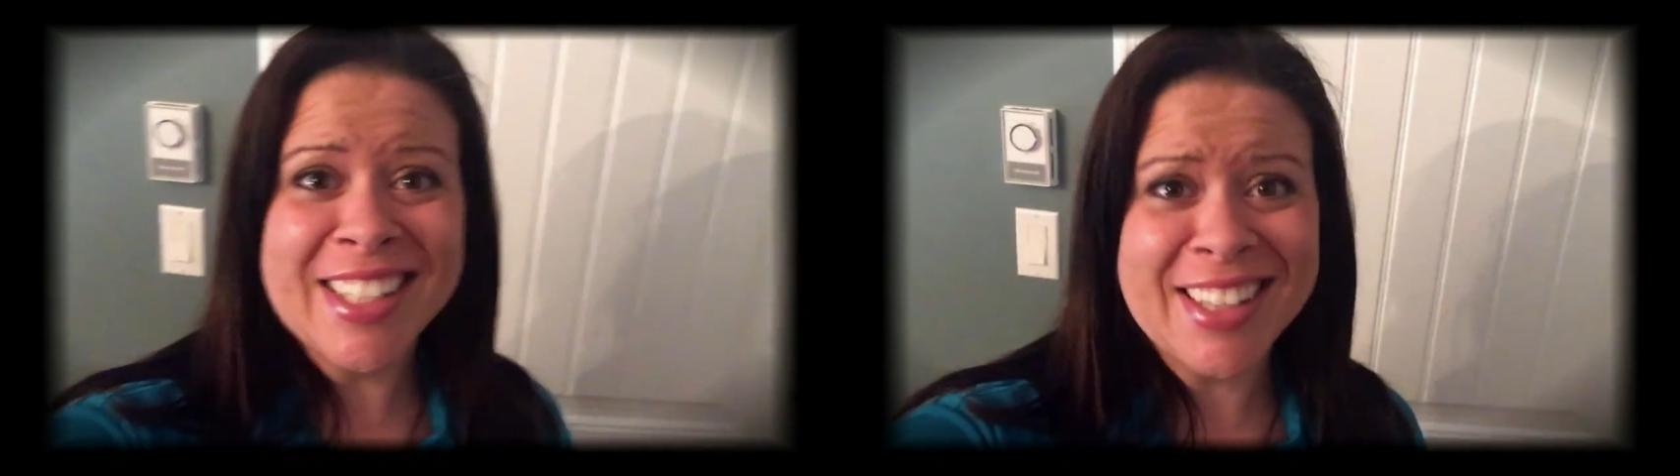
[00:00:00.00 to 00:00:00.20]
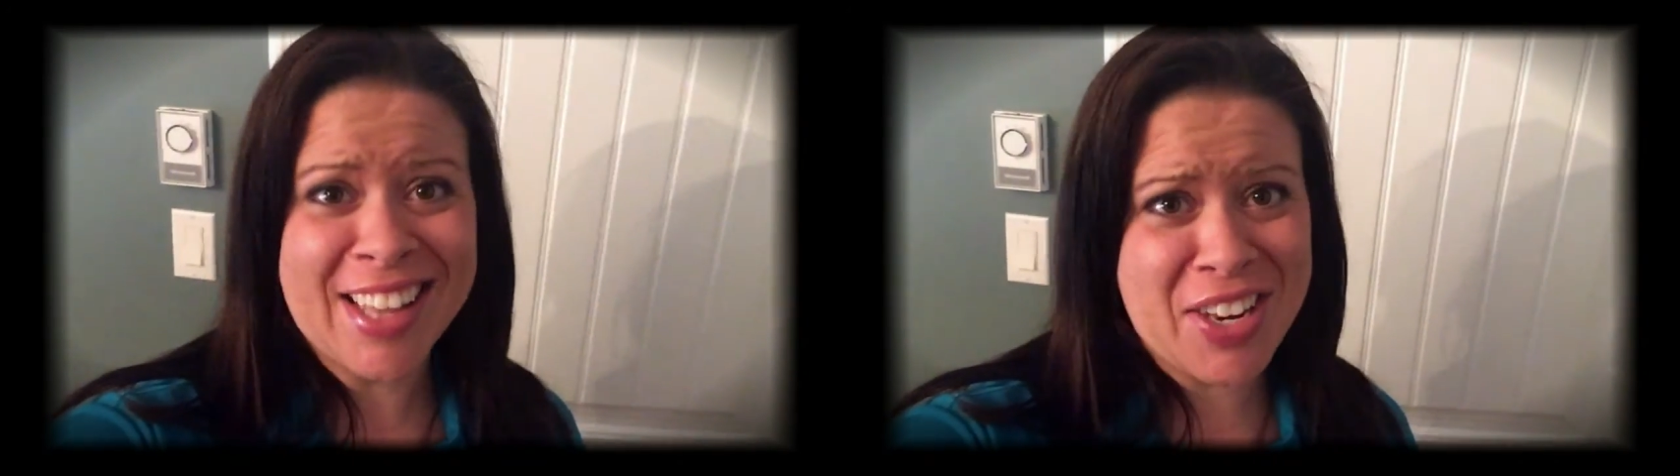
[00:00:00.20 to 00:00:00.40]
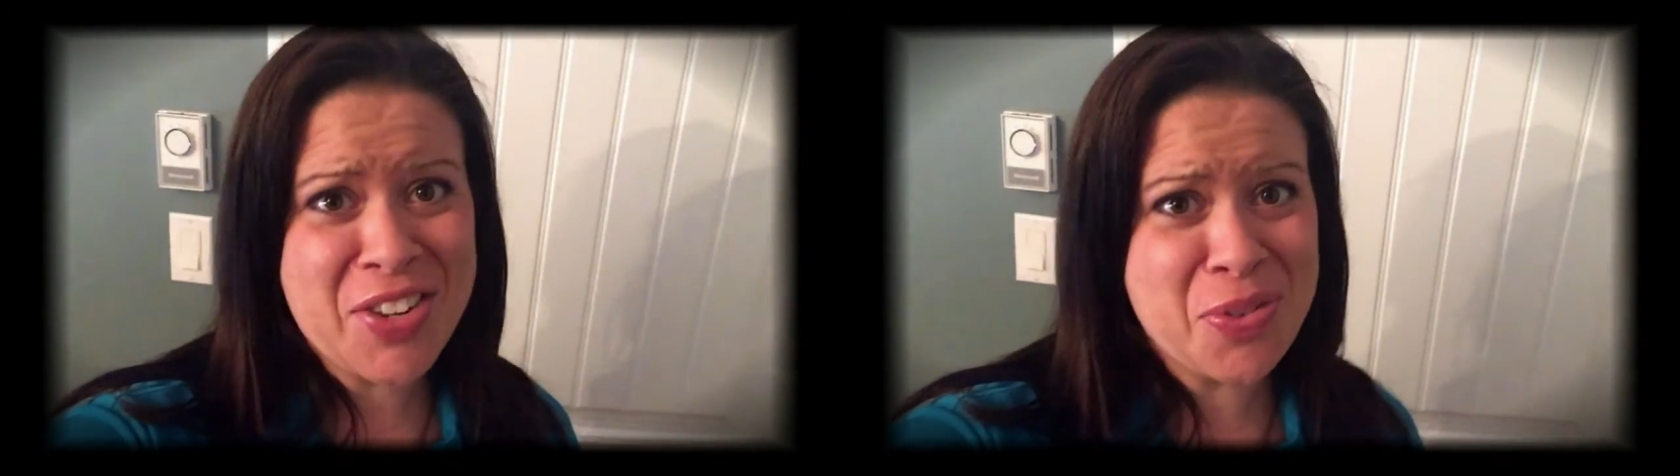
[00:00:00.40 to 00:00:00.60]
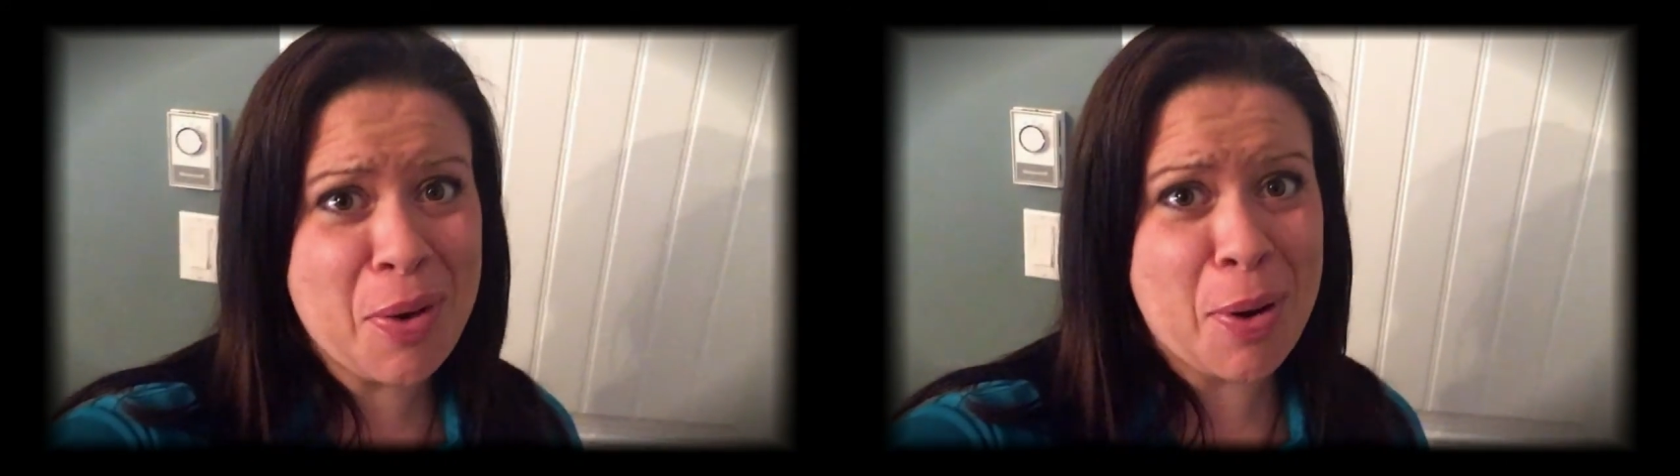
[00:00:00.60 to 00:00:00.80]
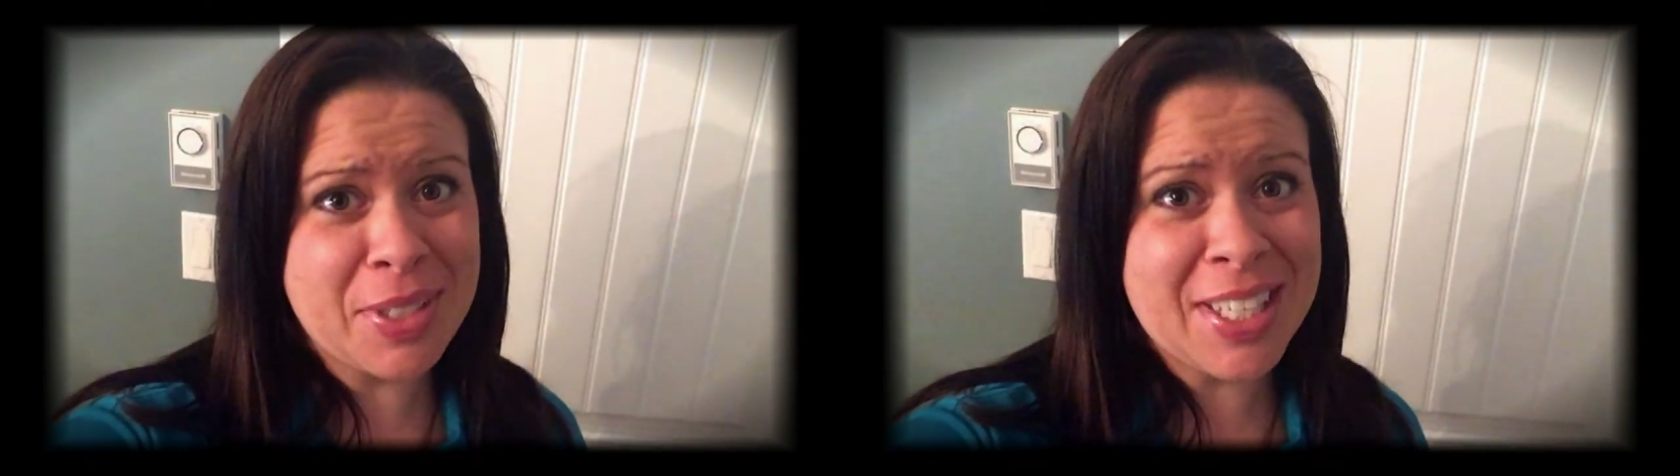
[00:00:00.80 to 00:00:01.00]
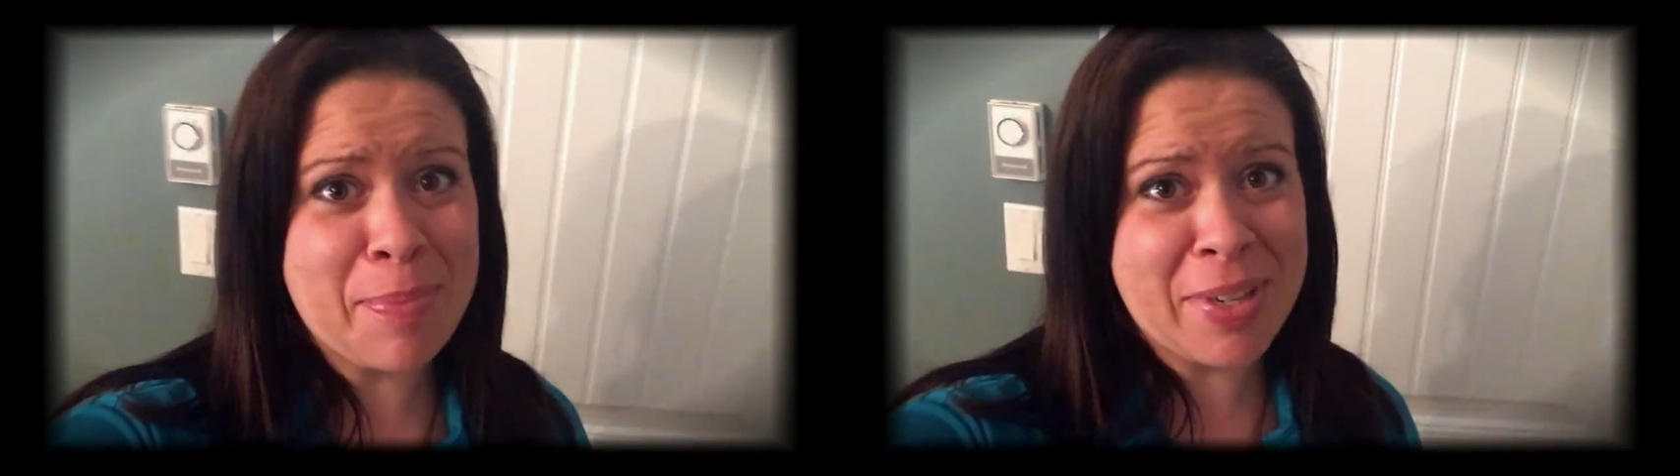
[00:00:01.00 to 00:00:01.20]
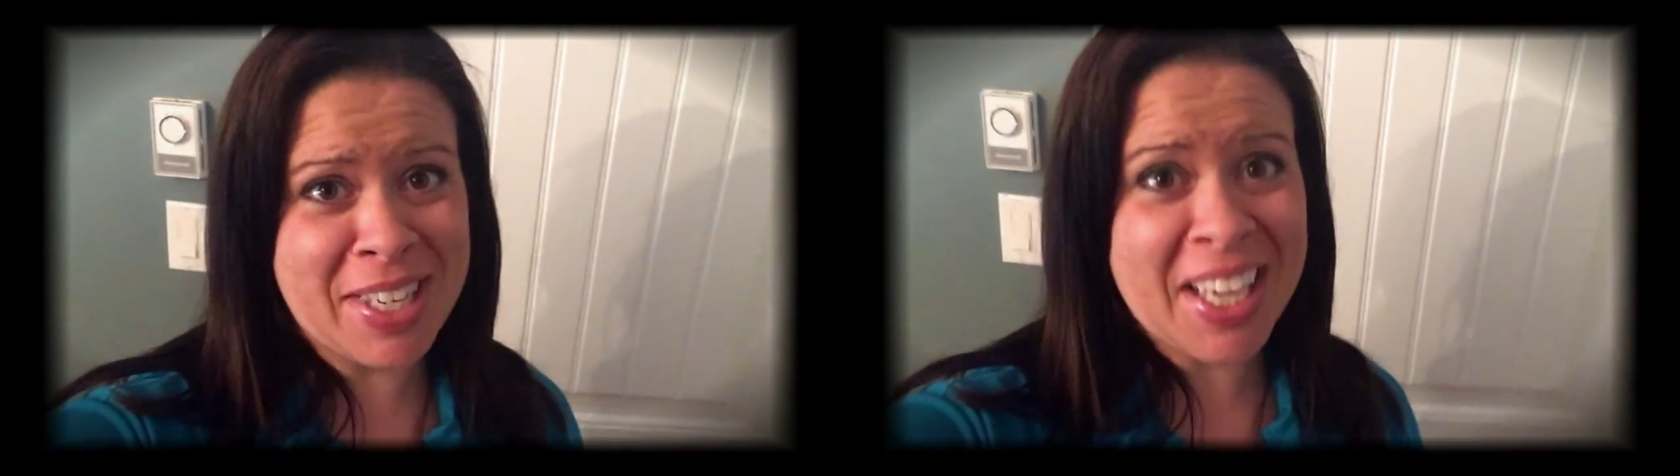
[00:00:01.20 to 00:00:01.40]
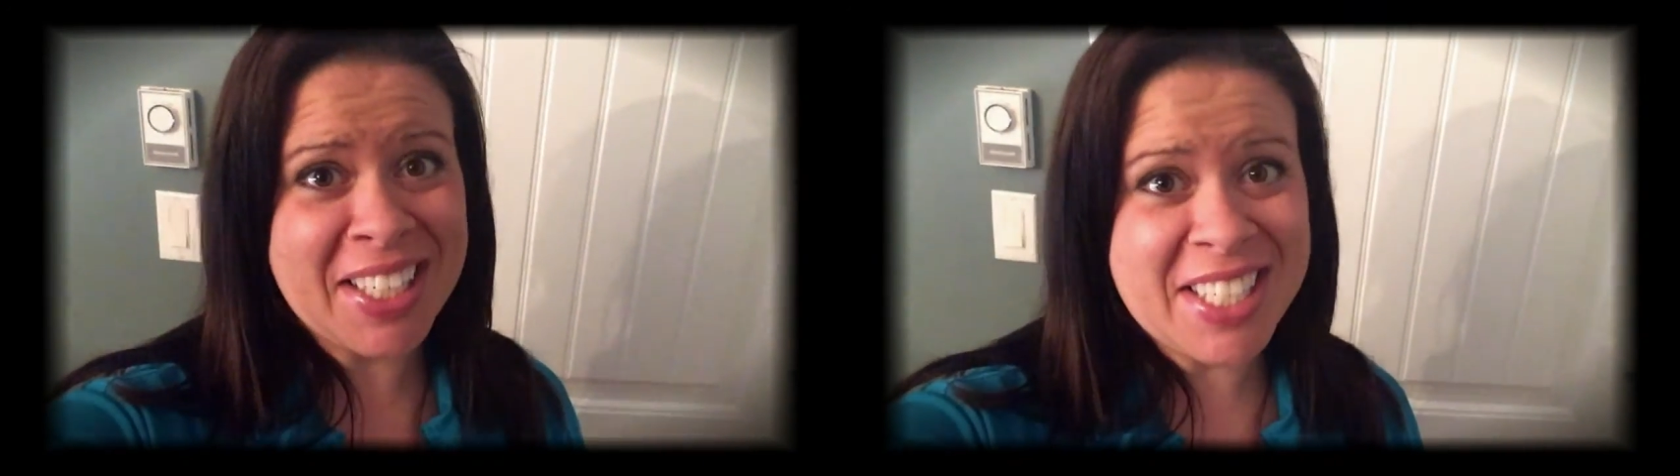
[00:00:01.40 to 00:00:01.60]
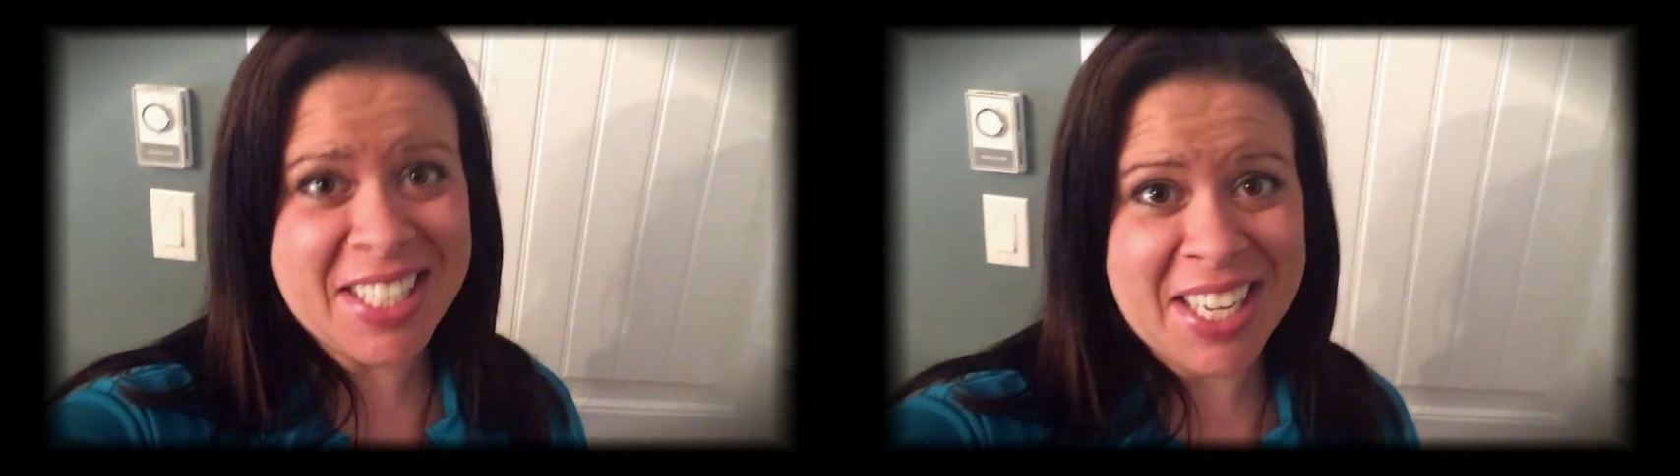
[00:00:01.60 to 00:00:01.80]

They knew what was up in nineteen